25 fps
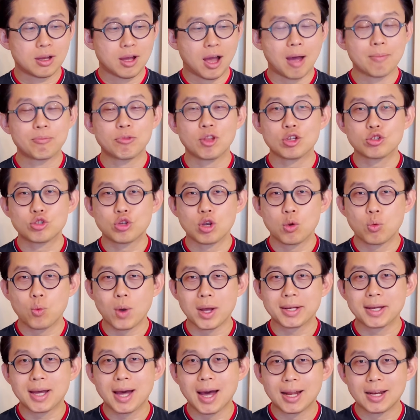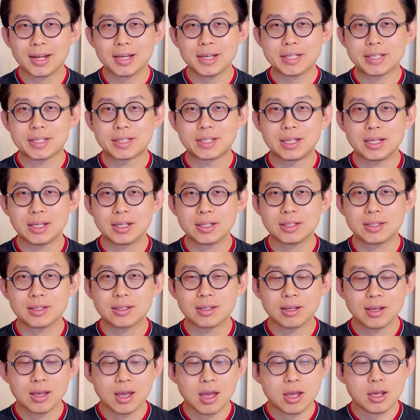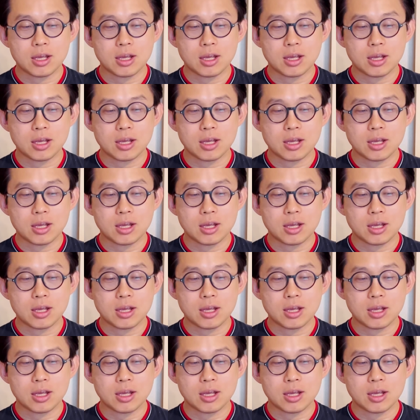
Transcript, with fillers: I'm not sure what color is this.